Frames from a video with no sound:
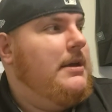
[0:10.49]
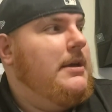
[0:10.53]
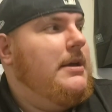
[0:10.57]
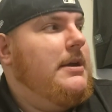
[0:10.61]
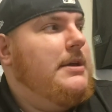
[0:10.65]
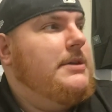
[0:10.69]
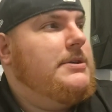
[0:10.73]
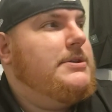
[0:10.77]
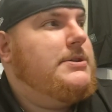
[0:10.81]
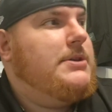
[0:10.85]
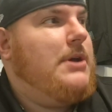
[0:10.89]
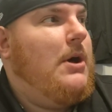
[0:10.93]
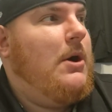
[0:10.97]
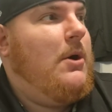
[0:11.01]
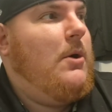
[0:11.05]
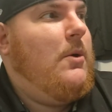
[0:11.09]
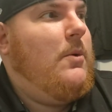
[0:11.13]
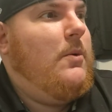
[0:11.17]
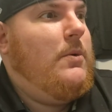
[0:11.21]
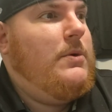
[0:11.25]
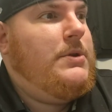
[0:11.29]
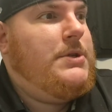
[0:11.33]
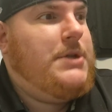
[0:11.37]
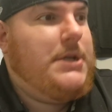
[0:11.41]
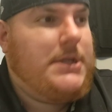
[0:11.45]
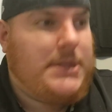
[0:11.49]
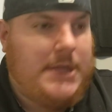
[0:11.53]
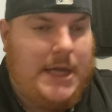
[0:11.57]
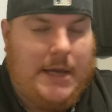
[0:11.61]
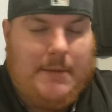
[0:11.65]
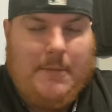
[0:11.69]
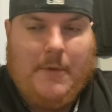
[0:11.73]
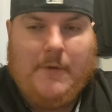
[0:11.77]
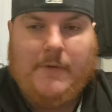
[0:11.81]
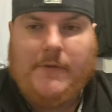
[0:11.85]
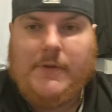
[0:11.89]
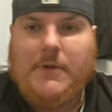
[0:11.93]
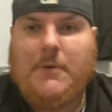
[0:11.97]
So, just came
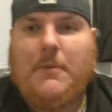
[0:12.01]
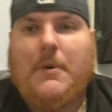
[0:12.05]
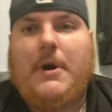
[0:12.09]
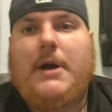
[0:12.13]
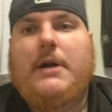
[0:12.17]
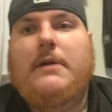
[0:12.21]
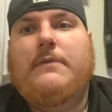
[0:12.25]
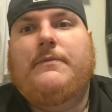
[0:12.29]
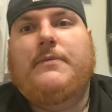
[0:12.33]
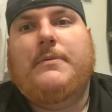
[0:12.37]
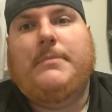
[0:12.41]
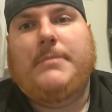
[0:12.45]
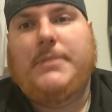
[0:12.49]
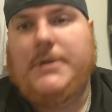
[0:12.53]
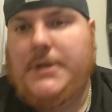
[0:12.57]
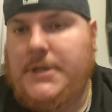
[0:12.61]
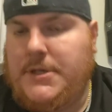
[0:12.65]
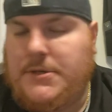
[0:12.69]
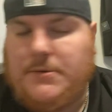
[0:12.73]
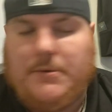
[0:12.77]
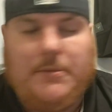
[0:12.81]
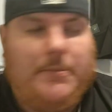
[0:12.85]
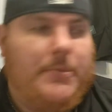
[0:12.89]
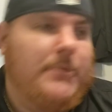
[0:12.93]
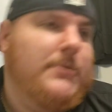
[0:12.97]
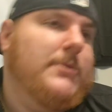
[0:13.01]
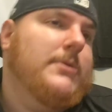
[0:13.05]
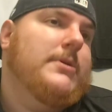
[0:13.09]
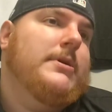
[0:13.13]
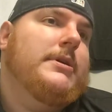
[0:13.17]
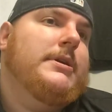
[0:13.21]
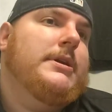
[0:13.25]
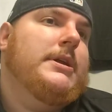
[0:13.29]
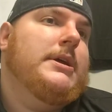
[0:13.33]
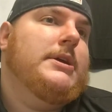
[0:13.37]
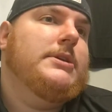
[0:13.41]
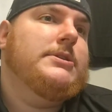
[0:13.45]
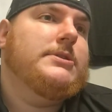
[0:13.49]
over the wire from Bleacher Report,
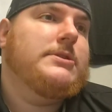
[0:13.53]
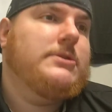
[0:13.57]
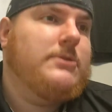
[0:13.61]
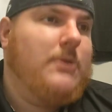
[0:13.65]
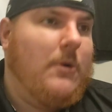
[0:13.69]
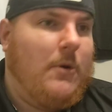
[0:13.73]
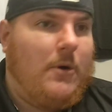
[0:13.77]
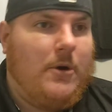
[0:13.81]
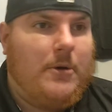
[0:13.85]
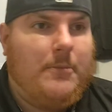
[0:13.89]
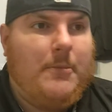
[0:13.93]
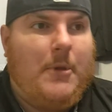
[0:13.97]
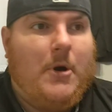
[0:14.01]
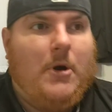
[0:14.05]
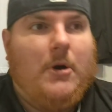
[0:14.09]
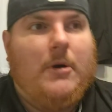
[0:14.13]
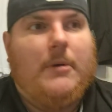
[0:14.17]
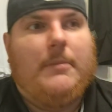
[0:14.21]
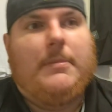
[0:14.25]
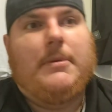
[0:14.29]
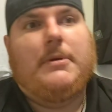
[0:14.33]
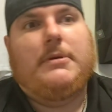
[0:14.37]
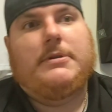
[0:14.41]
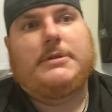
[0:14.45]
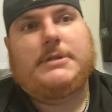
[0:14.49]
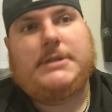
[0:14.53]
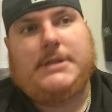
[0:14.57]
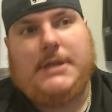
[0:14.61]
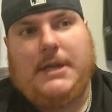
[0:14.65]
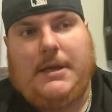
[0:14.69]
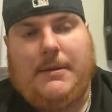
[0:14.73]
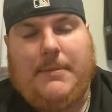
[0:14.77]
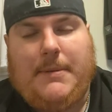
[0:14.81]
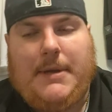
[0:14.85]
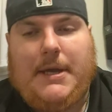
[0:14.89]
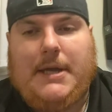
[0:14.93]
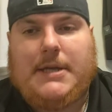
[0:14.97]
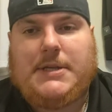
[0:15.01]
Score Mobile,
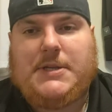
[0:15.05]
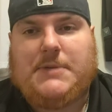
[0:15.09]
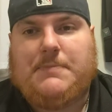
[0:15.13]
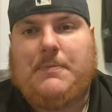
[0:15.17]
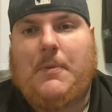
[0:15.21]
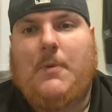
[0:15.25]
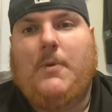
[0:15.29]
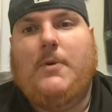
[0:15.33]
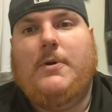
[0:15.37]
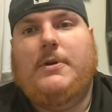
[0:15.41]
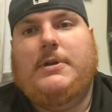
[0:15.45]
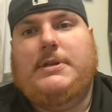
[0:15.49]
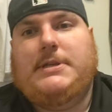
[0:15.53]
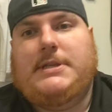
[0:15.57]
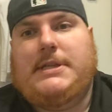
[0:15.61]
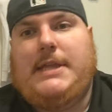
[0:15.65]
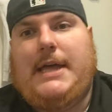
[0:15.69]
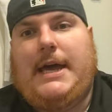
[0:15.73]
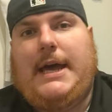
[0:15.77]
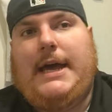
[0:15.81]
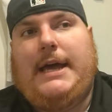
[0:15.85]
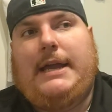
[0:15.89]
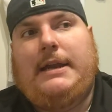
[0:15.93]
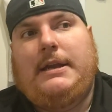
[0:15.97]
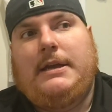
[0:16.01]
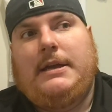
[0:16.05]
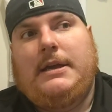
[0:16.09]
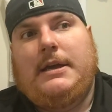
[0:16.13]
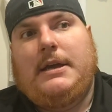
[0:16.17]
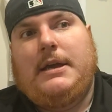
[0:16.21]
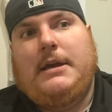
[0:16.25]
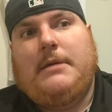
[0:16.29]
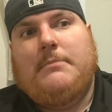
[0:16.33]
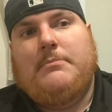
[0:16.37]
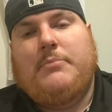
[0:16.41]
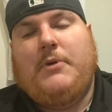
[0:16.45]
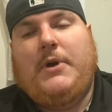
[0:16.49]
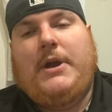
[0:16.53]
CBS Sports, that
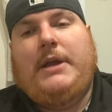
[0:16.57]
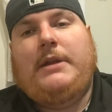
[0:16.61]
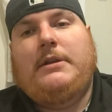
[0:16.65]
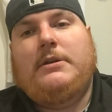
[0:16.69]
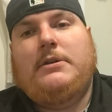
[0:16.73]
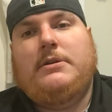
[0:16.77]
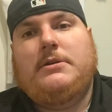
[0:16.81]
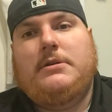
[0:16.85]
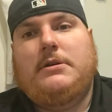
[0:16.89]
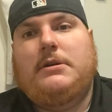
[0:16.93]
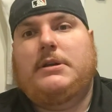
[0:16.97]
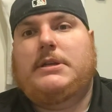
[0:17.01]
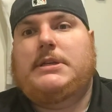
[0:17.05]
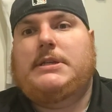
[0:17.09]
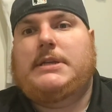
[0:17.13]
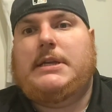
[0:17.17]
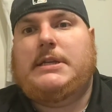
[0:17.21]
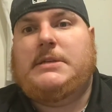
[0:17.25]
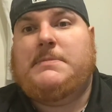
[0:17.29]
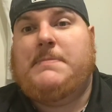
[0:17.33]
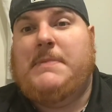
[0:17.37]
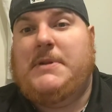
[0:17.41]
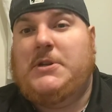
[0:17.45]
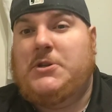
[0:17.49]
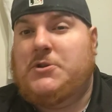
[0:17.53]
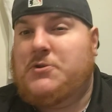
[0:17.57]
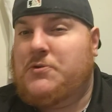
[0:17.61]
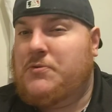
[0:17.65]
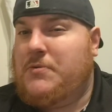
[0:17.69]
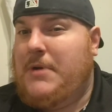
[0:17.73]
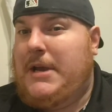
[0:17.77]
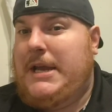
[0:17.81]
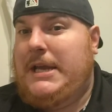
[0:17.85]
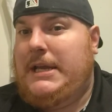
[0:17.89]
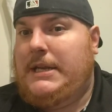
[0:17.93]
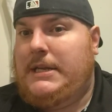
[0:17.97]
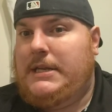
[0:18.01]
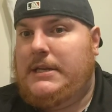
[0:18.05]
Brandin Cooks has been
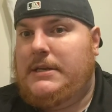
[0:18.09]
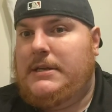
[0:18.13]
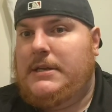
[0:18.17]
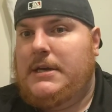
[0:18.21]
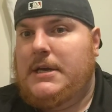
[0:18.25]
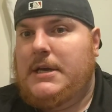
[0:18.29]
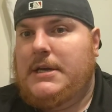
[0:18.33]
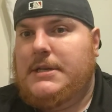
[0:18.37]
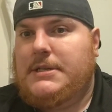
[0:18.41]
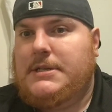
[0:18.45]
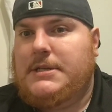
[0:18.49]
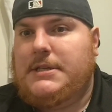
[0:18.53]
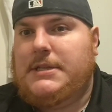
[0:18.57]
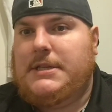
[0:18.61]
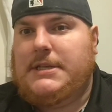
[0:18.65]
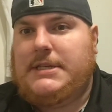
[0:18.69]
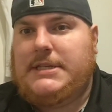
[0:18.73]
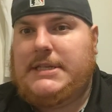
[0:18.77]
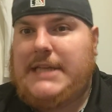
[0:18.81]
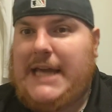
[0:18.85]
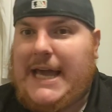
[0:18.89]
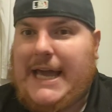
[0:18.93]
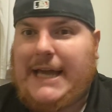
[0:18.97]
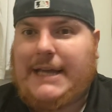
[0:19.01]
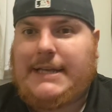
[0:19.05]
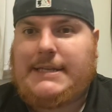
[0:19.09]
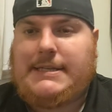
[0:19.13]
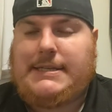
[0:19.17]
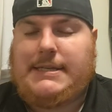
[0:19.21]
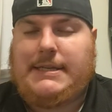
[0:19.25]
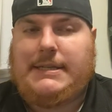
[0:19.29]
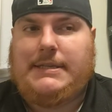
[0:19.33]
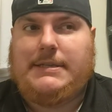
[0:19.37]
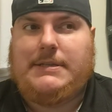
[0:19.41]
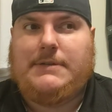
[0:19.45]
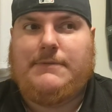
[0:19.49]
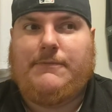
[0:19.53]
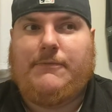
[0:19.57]
traded to the
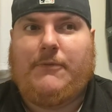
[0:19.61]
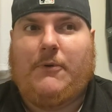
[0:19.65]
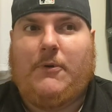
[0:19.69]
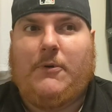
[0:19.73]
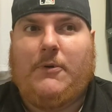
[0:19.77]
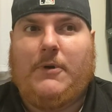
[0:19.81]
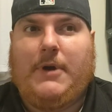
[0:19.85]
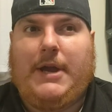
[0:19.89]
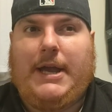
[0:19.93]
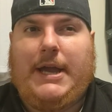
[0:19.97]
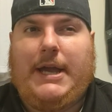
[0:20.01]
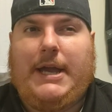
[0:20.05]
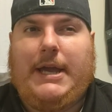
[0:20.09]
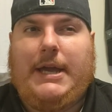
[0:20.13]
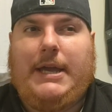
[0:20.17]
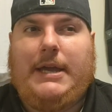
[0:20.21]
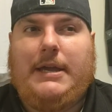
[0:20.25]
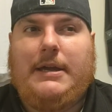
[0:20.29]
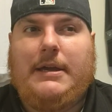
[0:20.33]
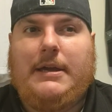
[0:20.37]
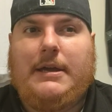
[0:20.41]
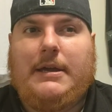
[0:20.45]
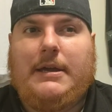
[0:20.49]
Texans for a...